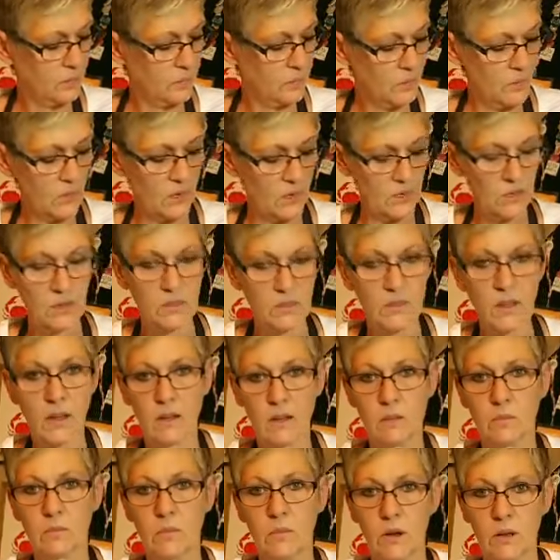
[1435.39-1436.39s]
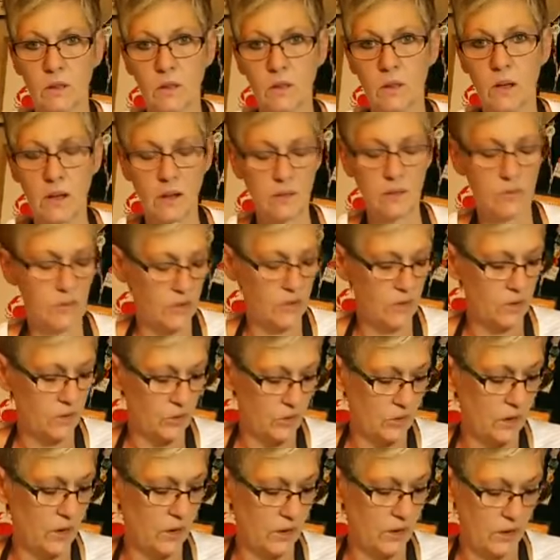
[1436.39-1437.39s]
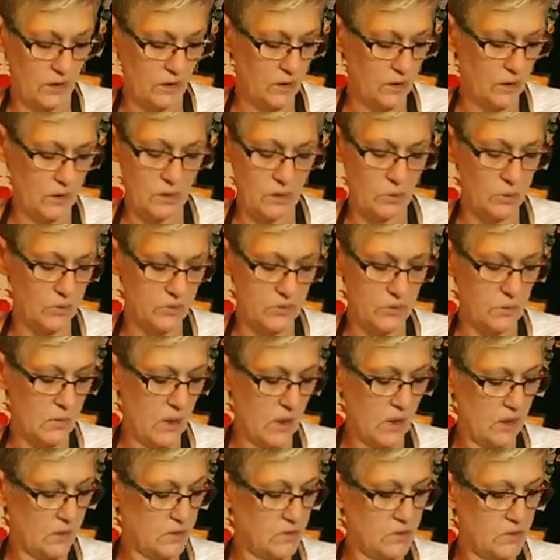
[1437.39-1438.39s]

I did that in my live the other night, and it was a mess.